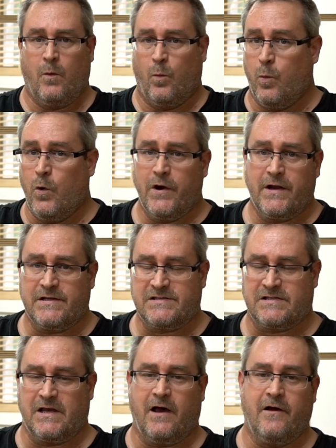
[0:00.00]
wood
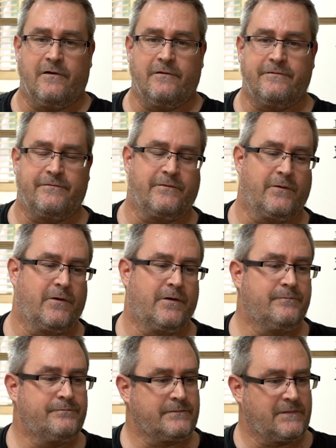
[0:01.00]
itself or